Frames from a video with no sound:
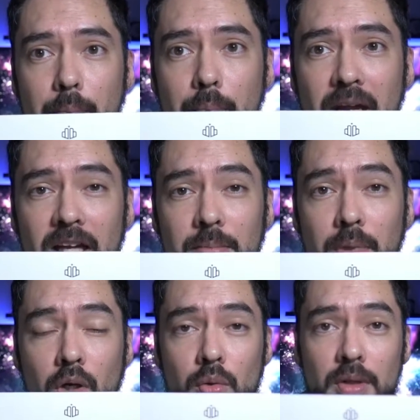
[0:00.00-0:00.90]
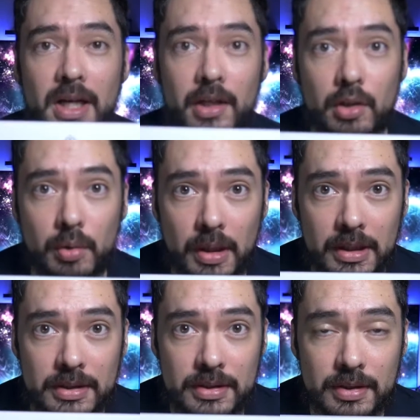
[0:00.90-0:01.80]
Backbone
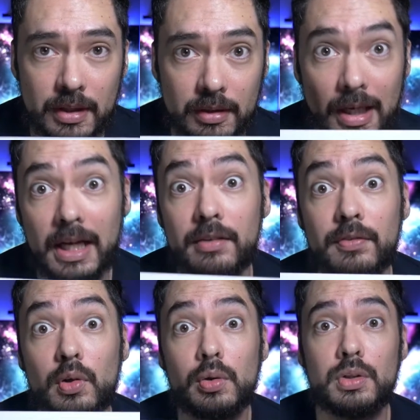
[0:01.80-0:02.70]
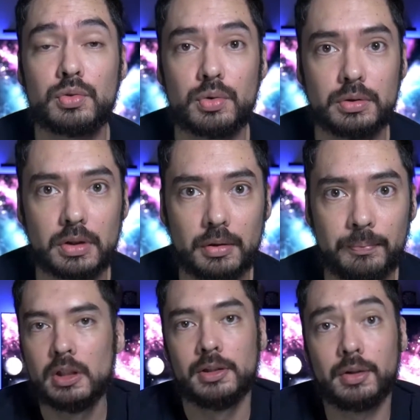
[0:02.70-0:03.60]
iOS iPhone controller.
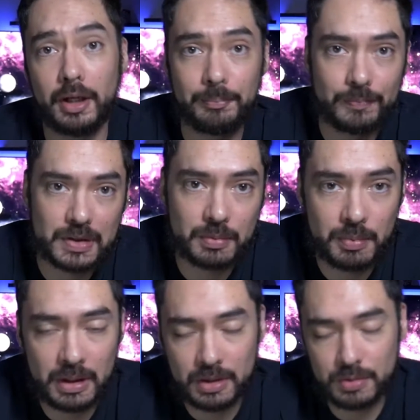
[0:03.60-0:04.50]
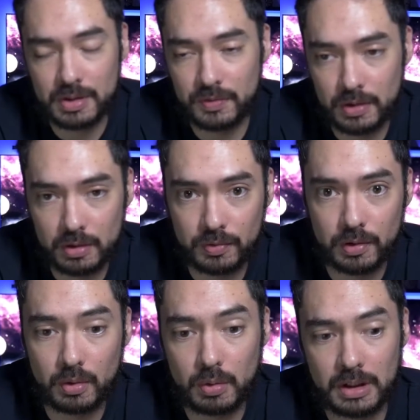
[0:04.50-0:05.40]
Okay, so I've been meaning to do this video
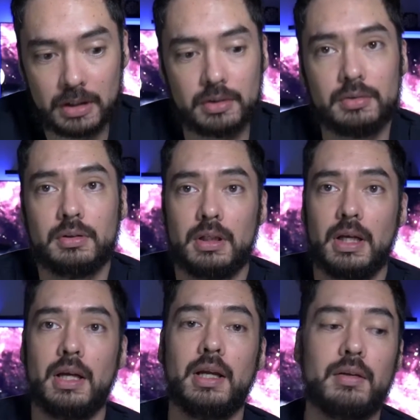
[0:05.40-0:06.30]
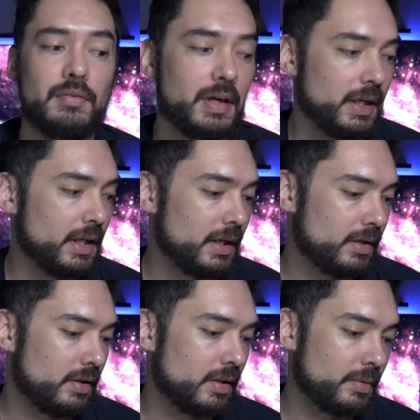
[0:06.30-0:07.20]
for a while. I've
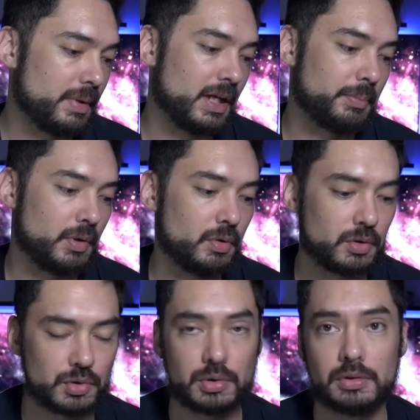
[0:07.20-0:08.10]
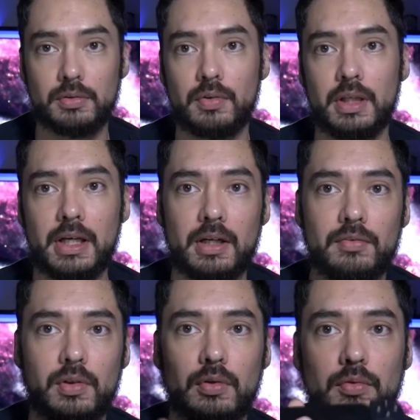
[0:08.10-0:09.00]
had the Backbone controller for the
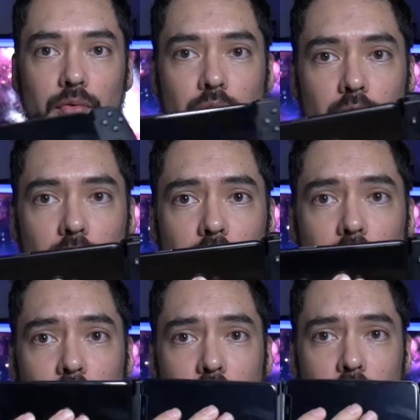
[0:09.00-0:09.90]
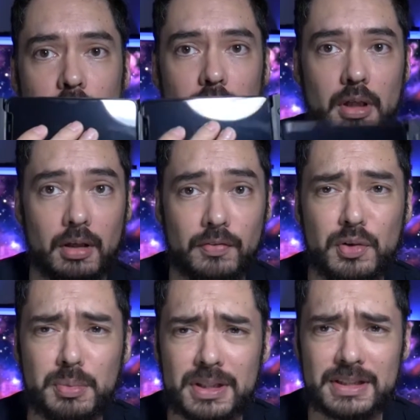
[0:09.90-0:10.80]
iPhone for a
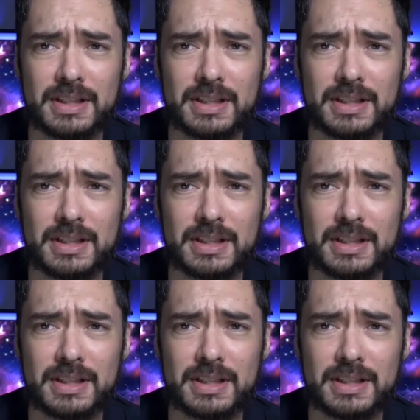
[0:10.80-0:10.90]
few months